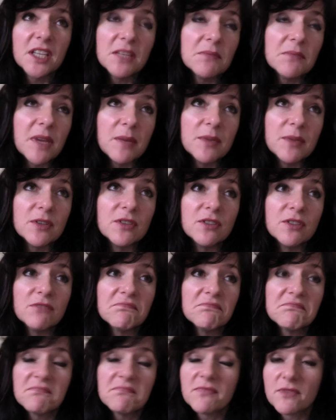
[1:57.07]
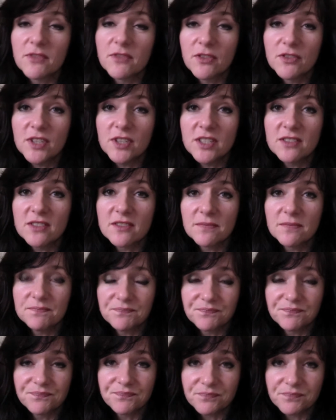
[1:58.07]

in maybe her 50s,